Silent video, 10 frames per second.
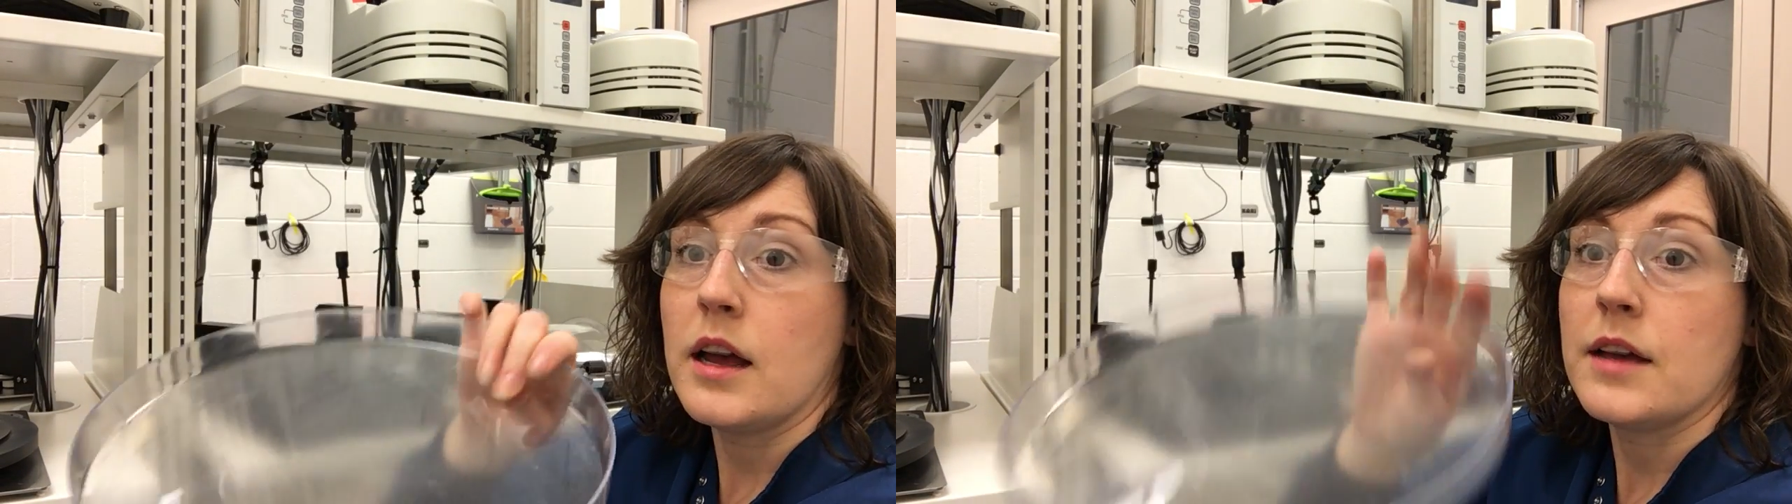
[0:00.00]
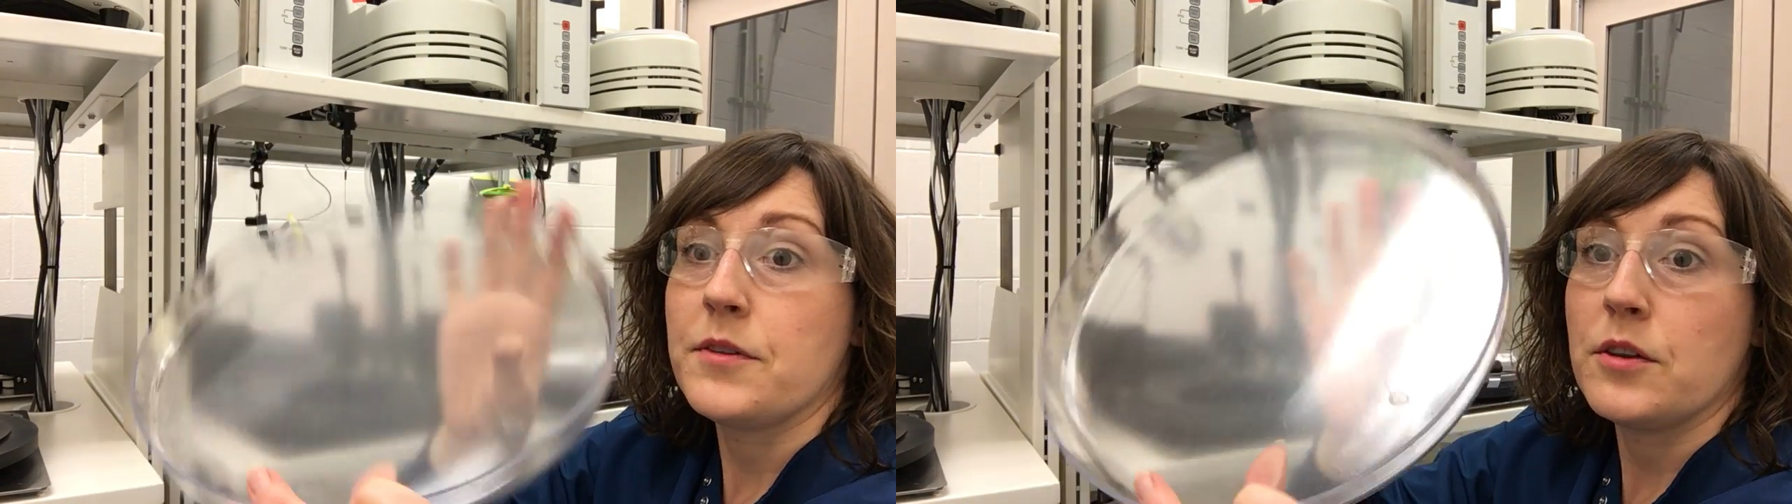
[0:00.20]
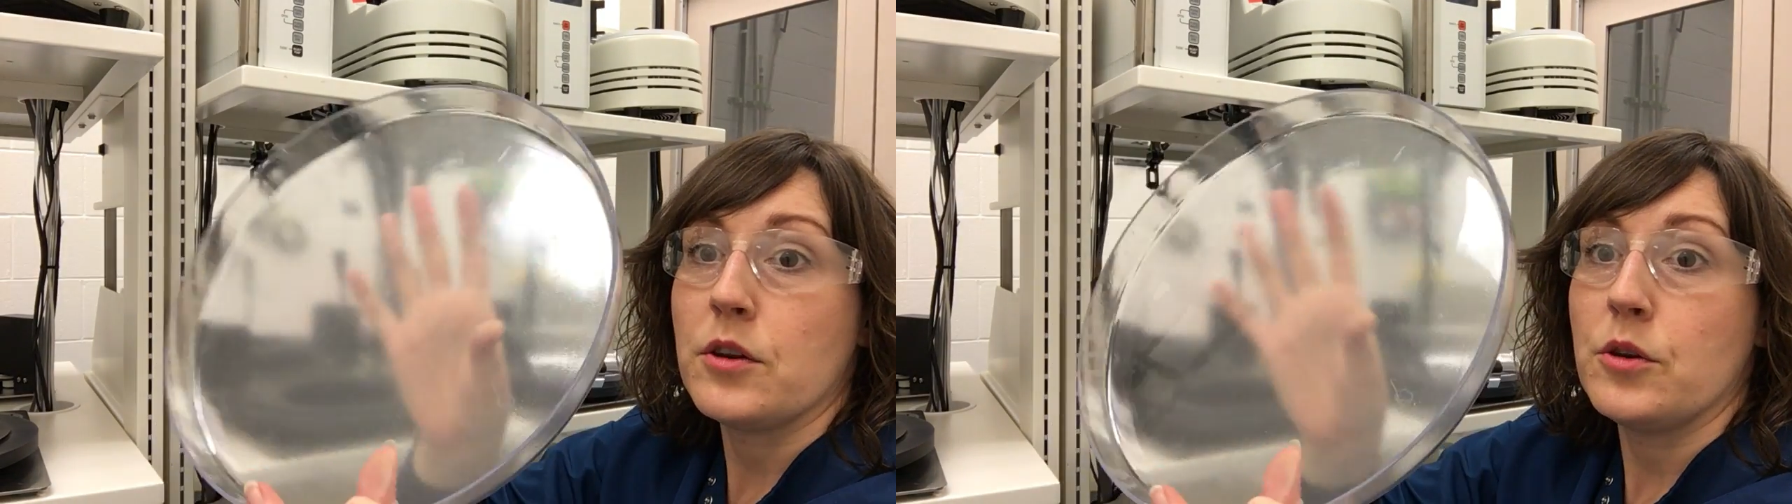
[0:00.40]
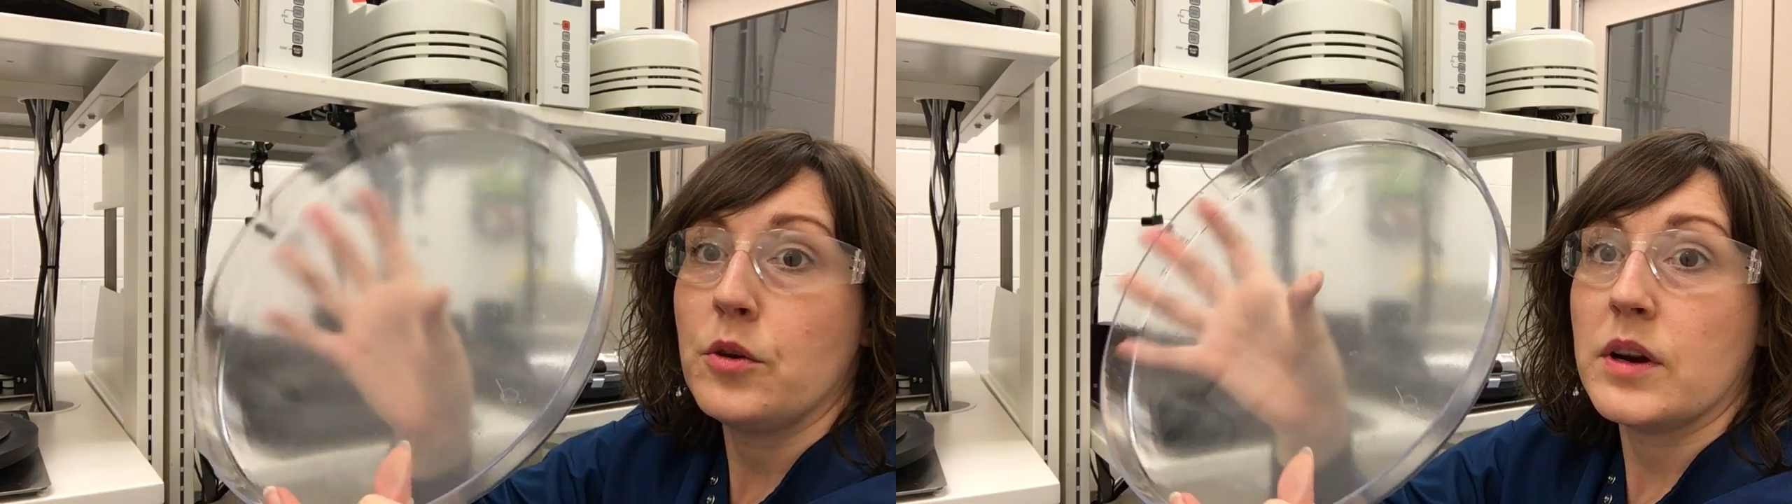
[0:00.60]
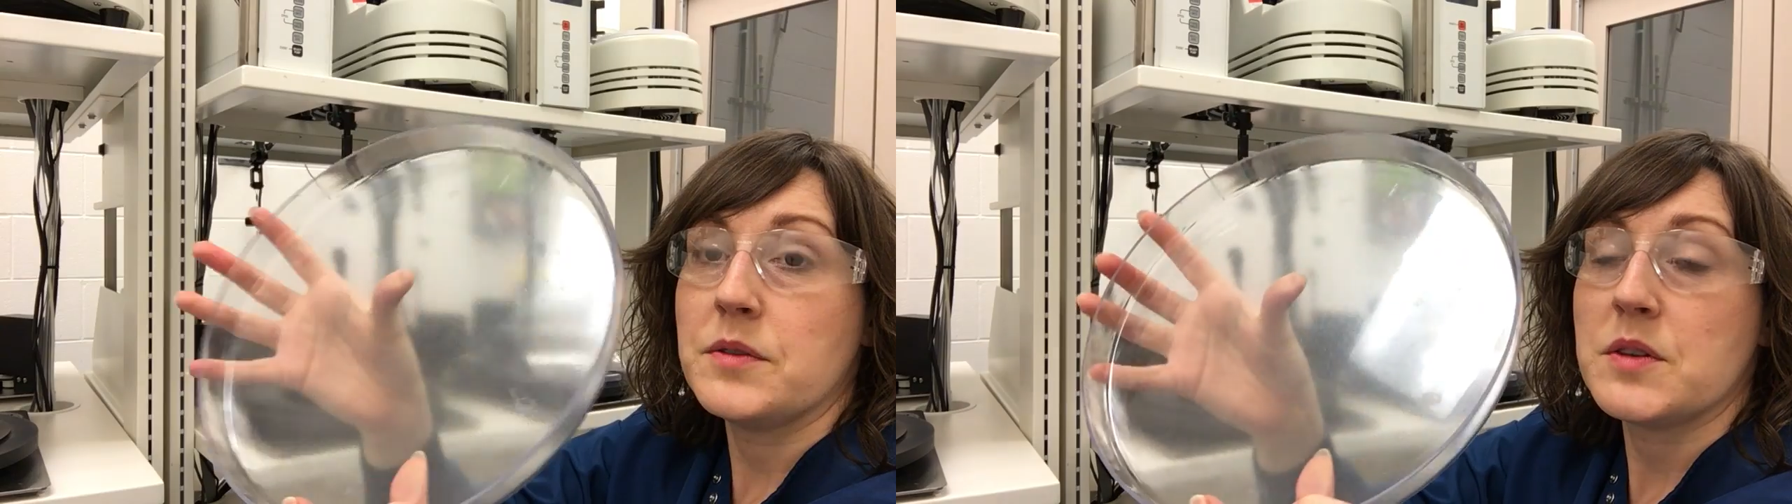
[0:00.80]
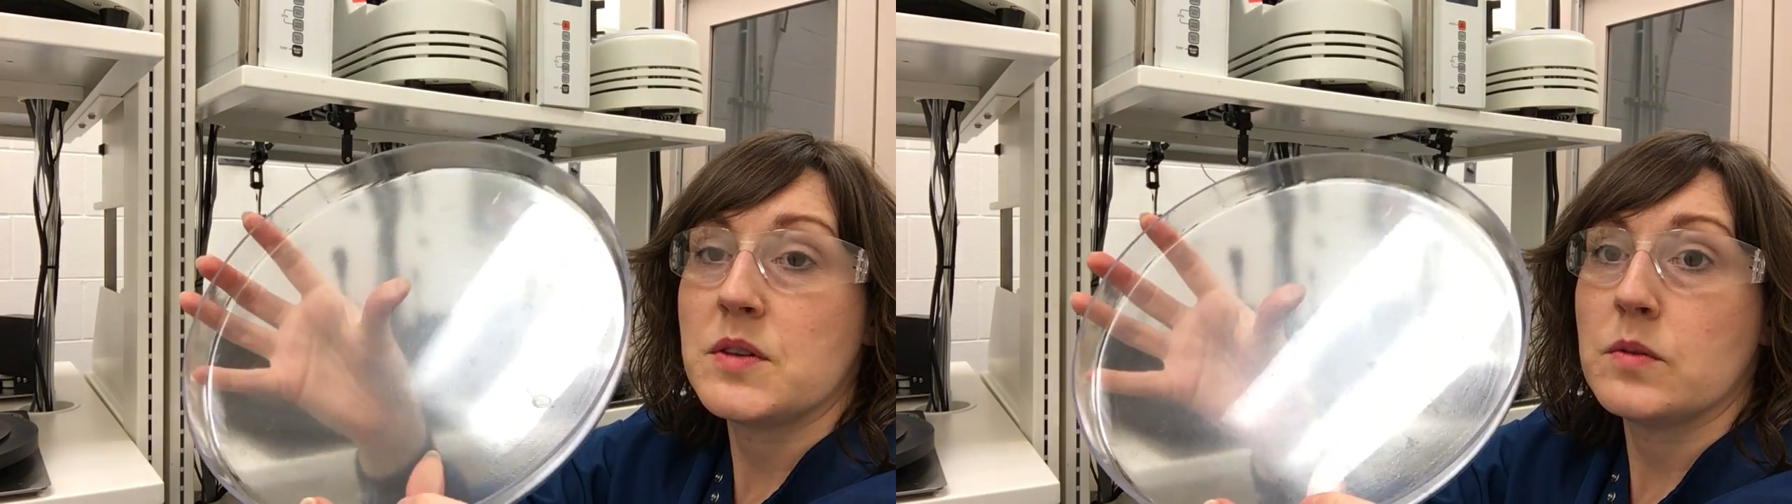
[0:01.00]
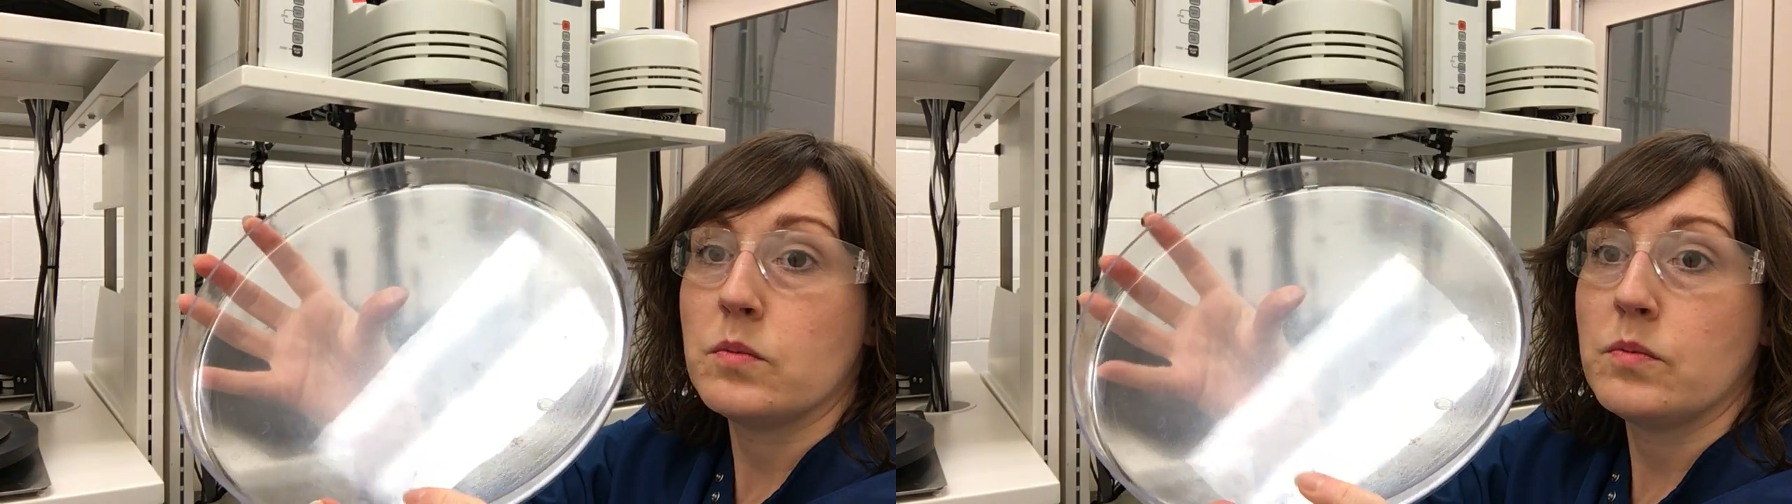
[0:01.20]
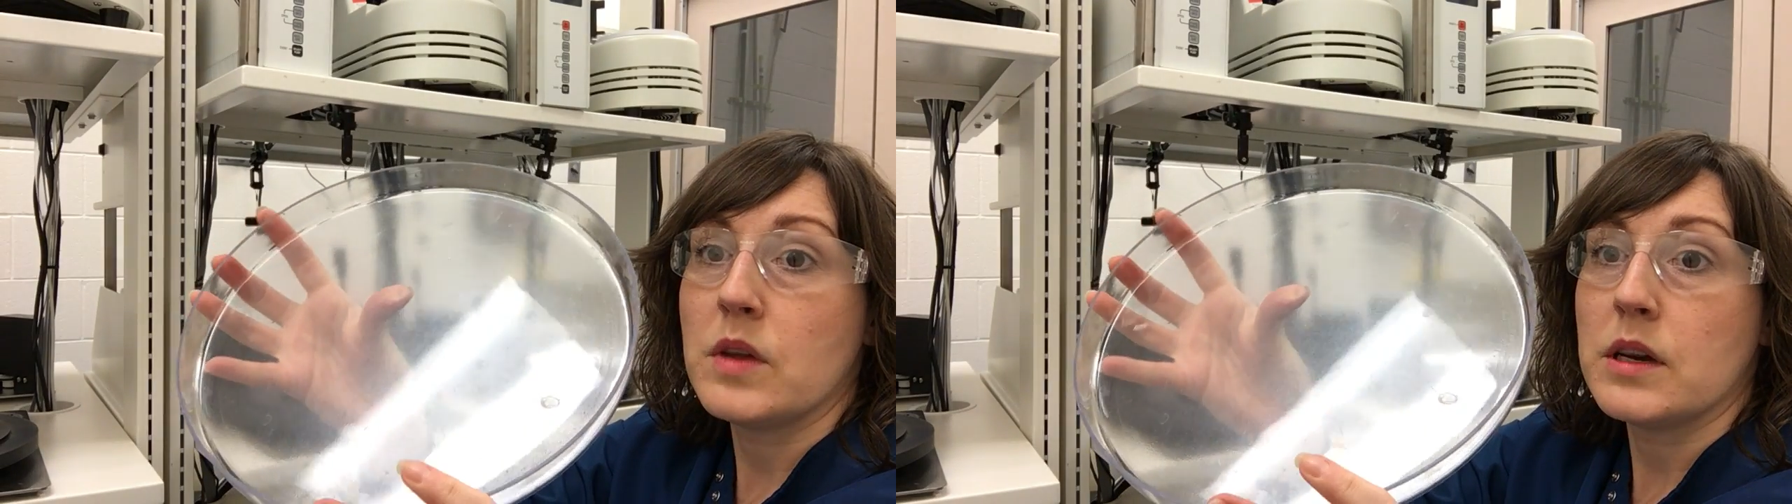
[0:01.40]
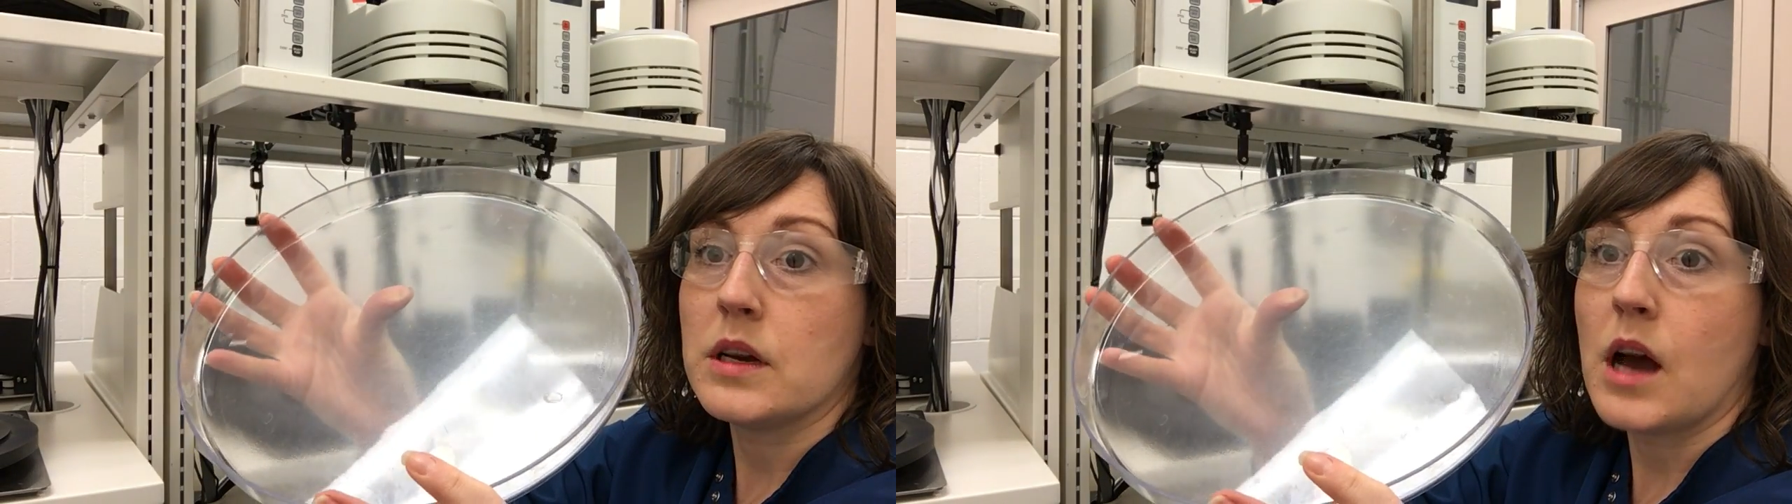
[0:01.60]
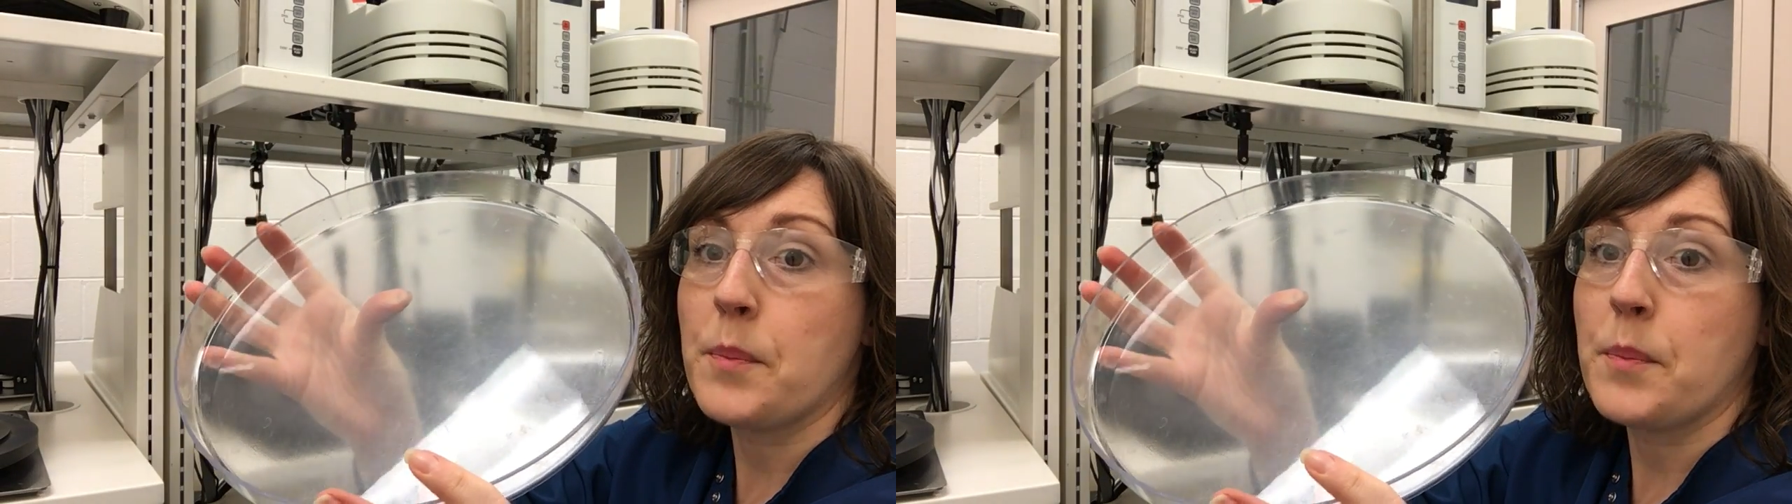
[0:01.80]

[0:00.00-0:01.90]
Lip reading: If you have the